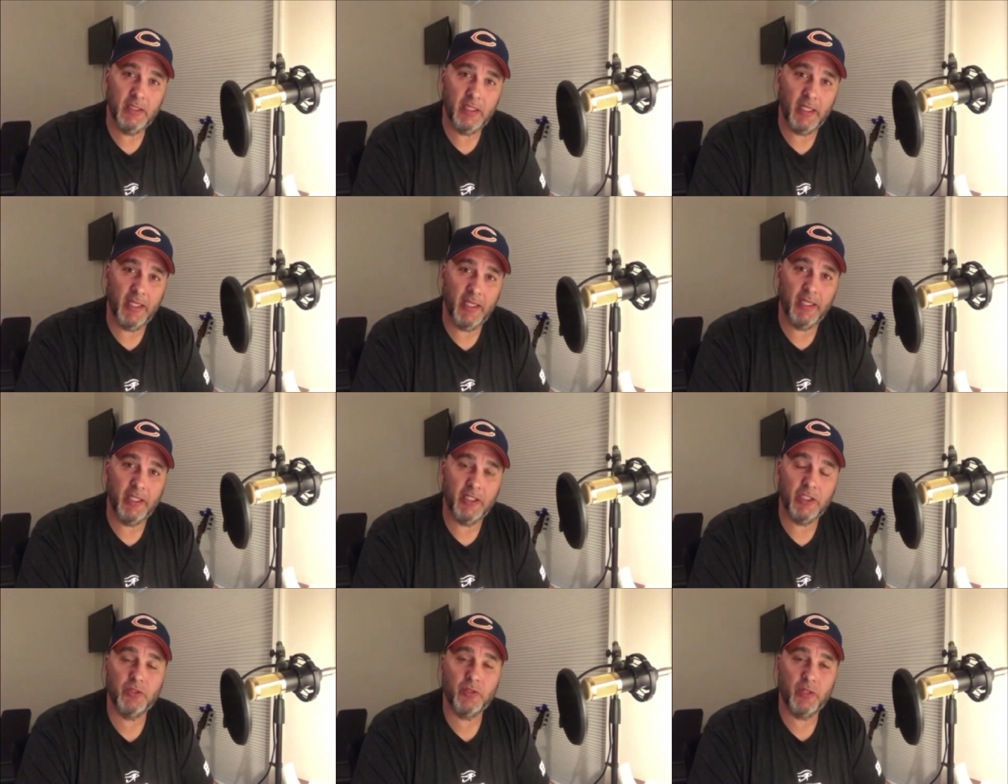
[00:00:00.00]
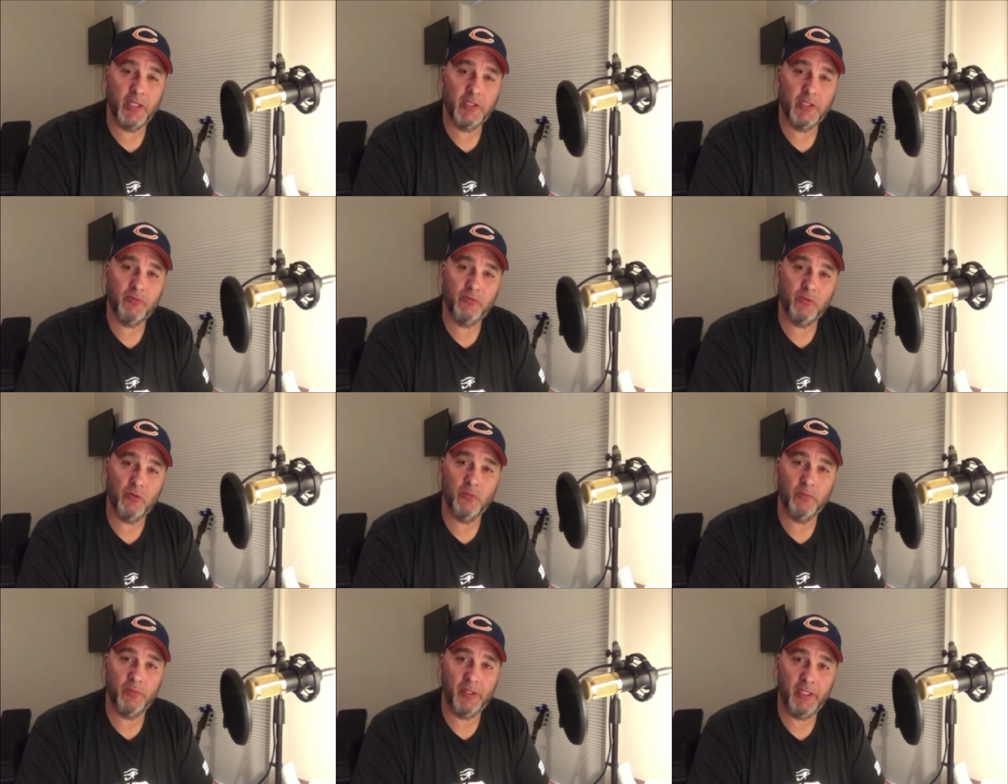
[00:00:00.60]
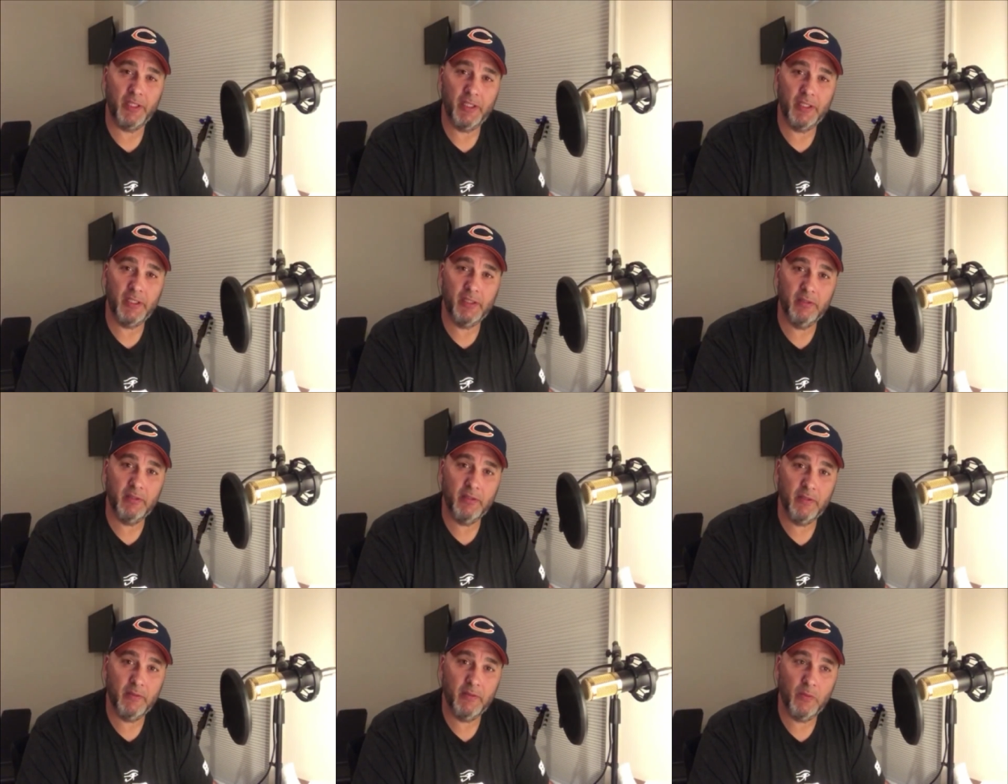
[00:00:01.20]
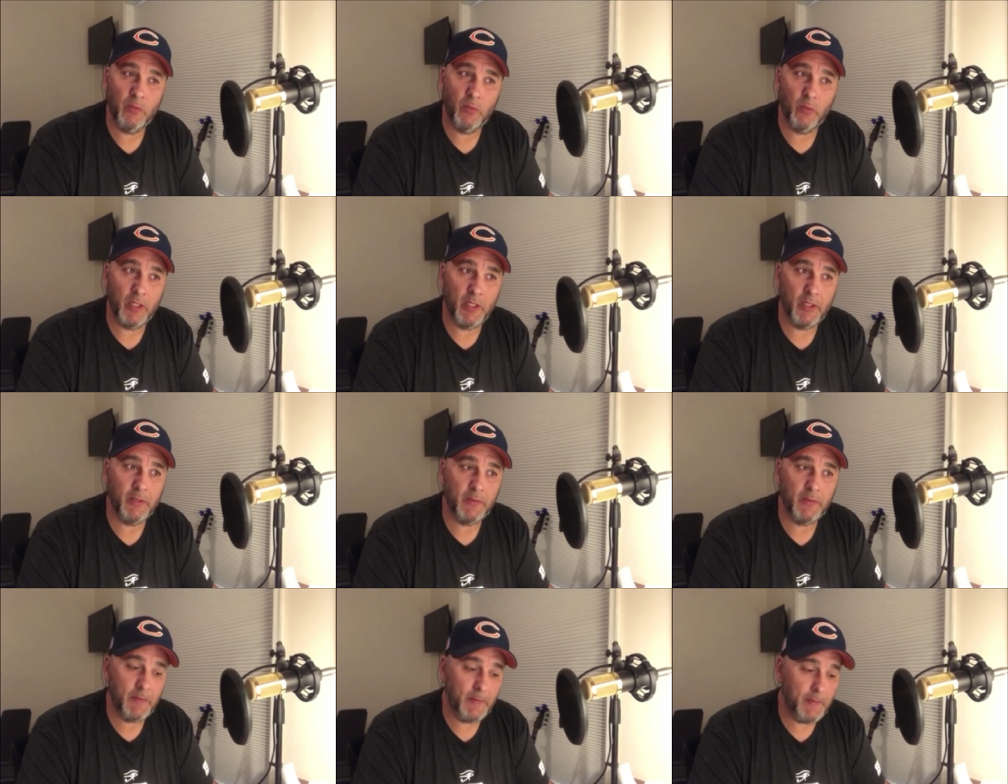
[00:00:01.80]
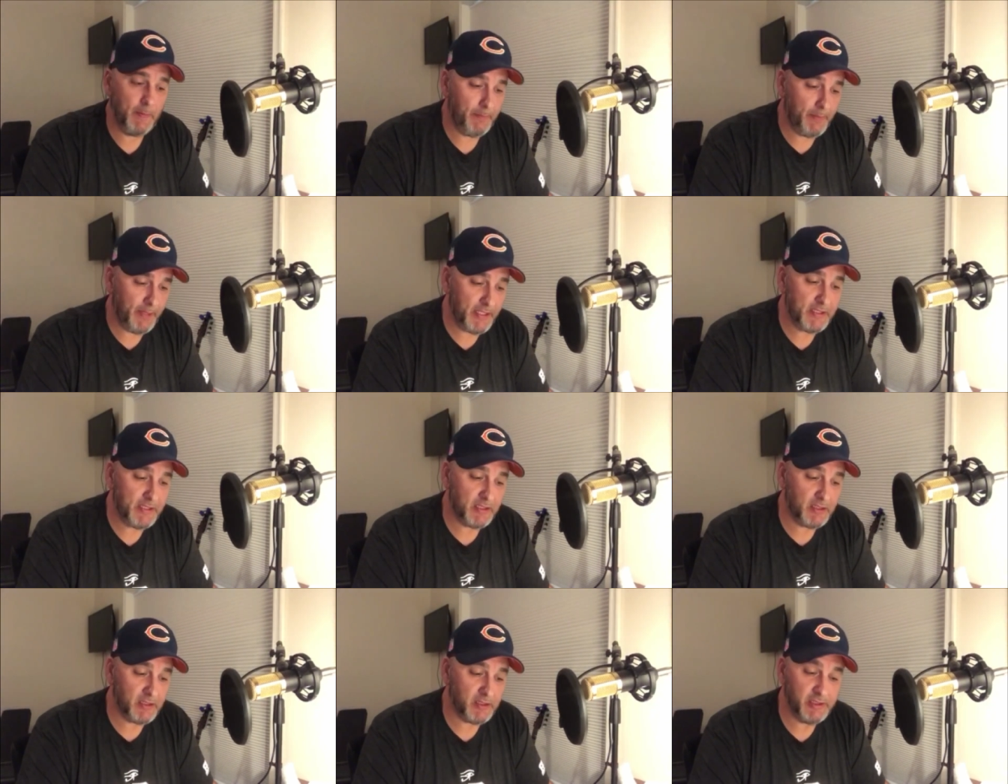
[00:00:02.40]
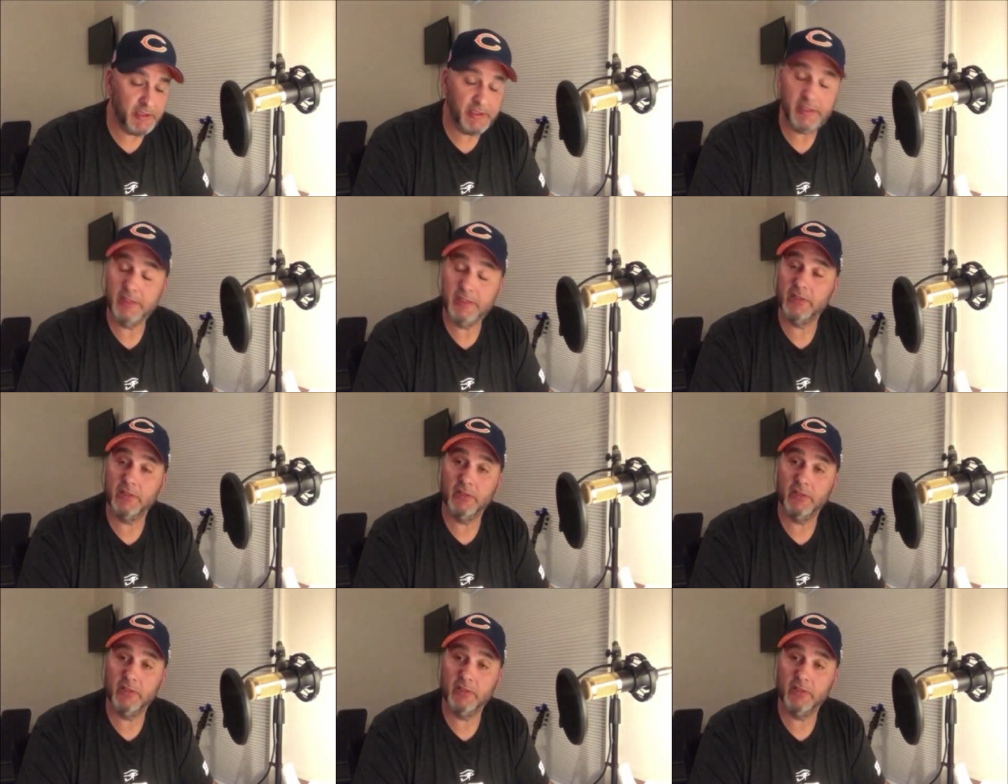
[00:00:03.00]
and has transformed me, well, basically